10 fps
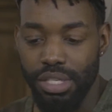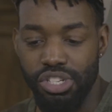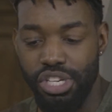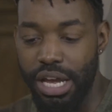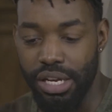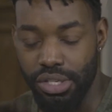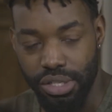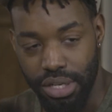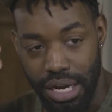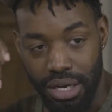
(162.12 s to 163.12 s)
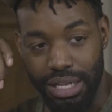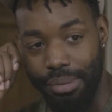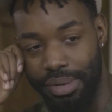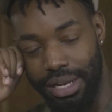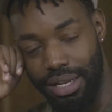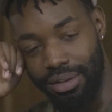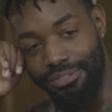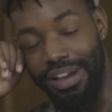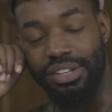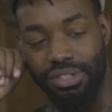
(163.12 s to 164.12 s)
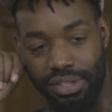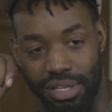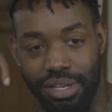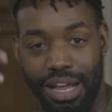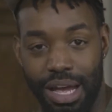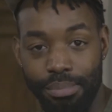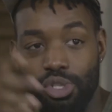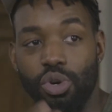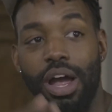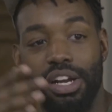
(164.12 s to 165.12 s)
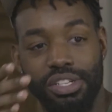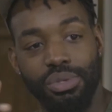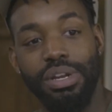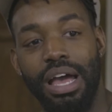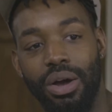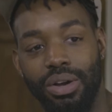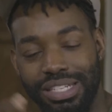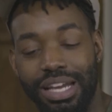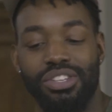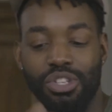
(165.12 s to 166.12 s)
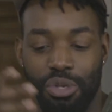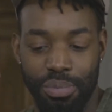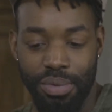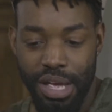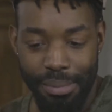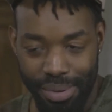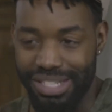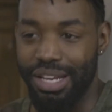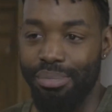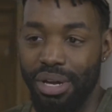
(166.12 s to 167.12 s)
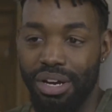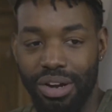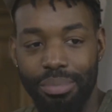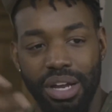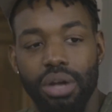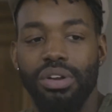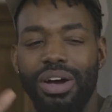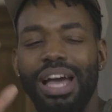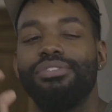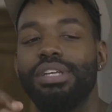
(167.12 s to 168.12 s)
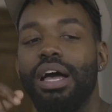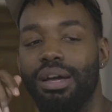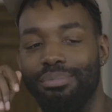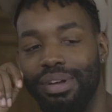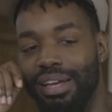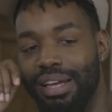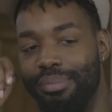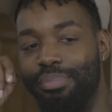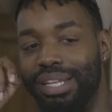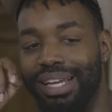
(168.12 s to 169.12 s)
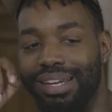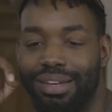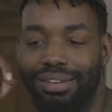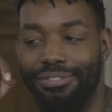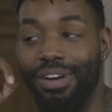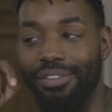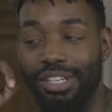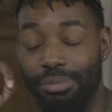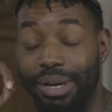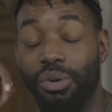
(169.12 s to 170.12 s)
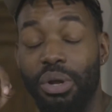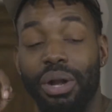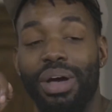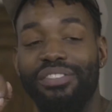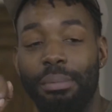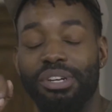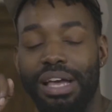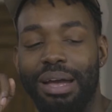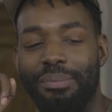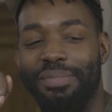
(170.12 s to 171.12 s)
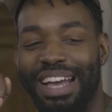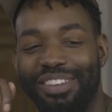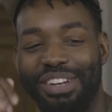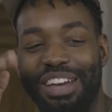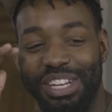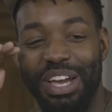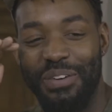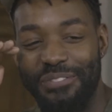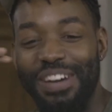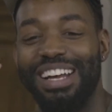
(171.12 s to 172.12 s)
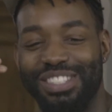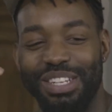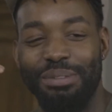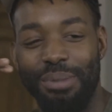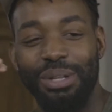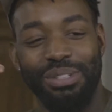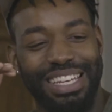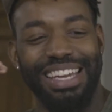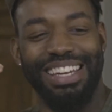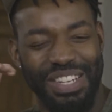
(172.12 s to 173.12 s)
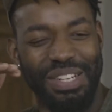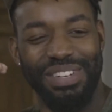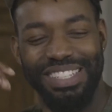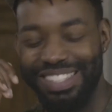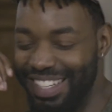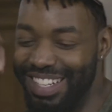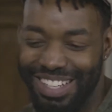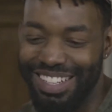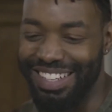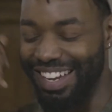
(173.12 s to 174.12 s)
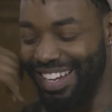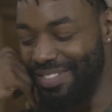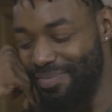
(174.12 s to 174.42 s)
change in our climate faster than I'm trying to now. Because I assume, because I am younger, I'm like, oh no, I have time. But 5 years, I'm like, oh no, I don't have that much time. I would have to go faster than Martin Luther King. You know what I mean? Yeah.